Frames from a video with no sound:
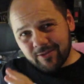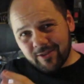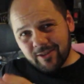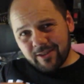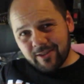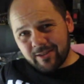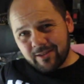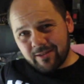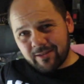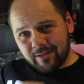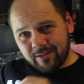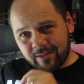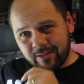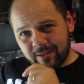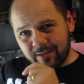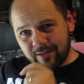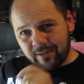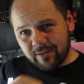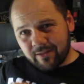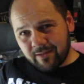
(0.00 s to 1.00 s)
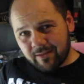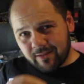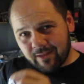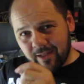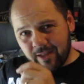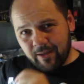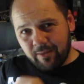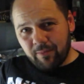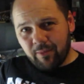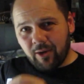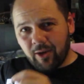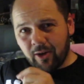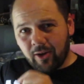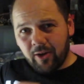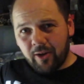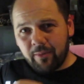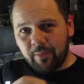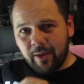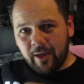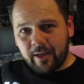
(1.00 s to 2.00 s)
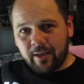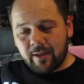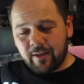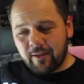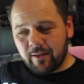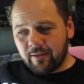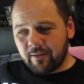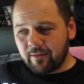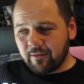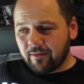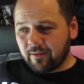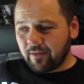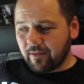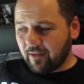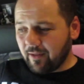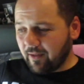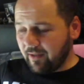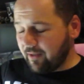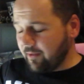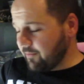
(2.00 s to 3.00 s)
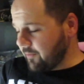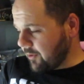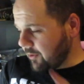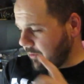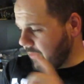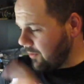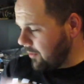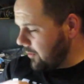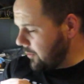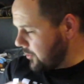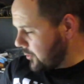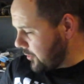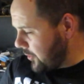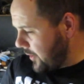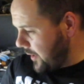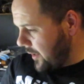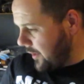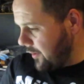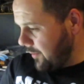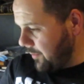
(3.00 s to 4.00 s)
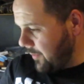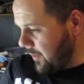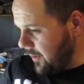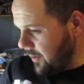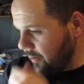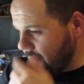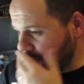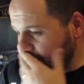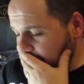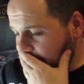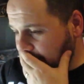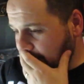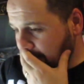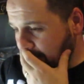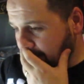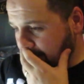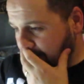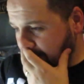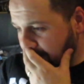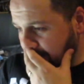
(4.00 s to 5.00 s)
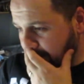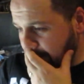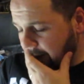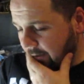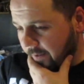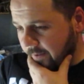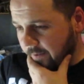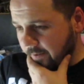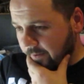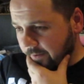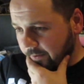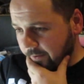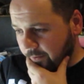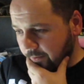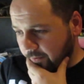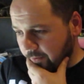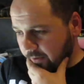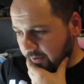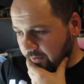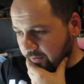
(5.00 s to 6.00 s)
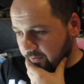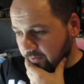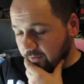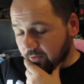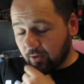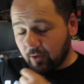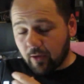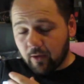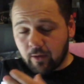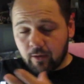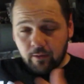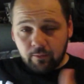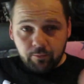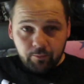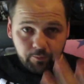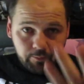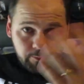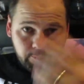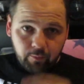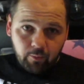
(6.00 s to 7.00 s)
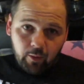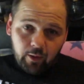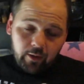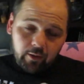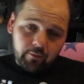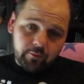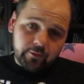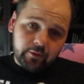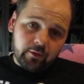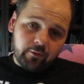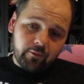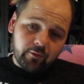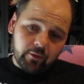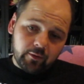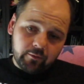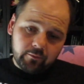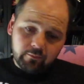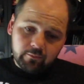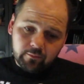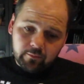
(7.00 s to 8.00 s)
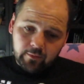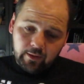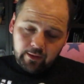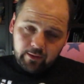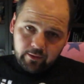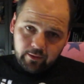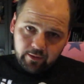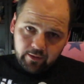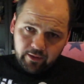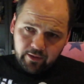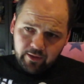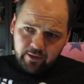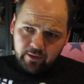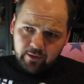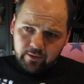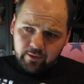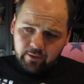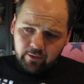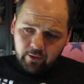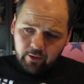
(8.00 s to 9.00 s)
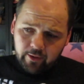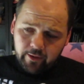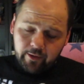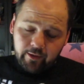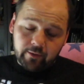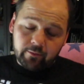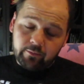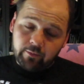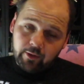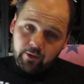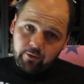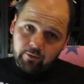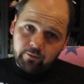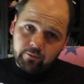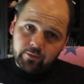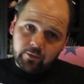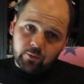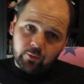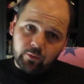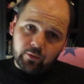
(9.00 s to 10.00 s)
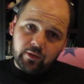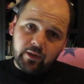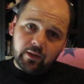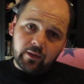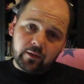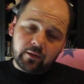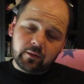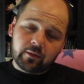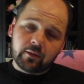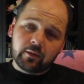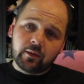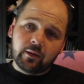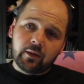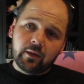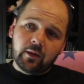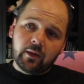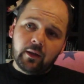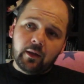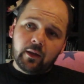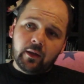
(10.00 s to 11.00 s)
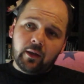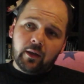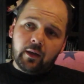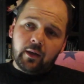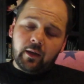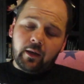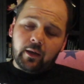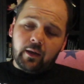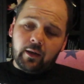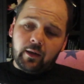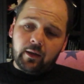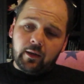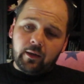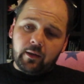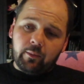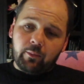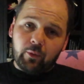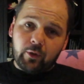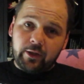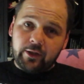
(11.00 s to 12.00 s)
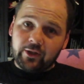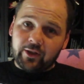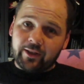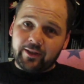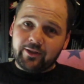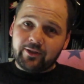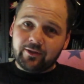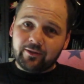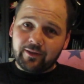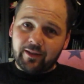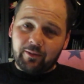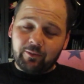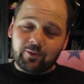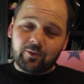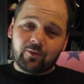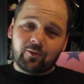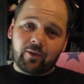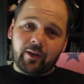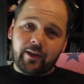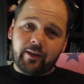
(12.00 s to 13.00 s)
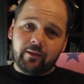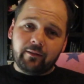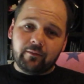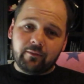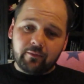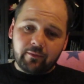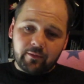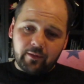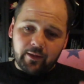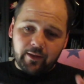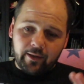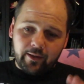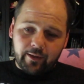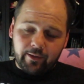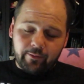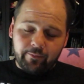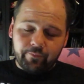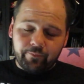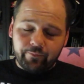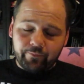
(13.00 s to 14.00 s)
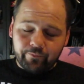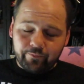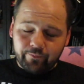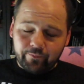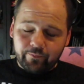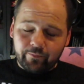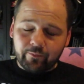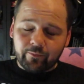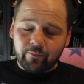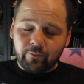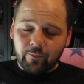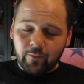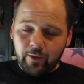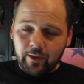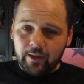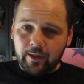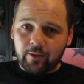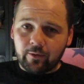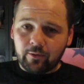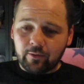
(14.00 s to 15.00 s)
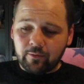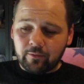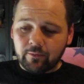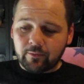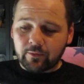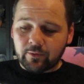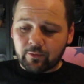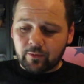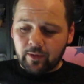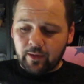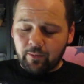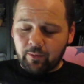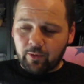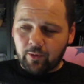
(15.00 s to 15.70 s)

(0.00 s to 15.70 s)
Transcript: just getting my eye back in. So I'll show that in a minute. What else? While I was over in London, in England, I saw Nick, British Legion. That was great. Really good. It was really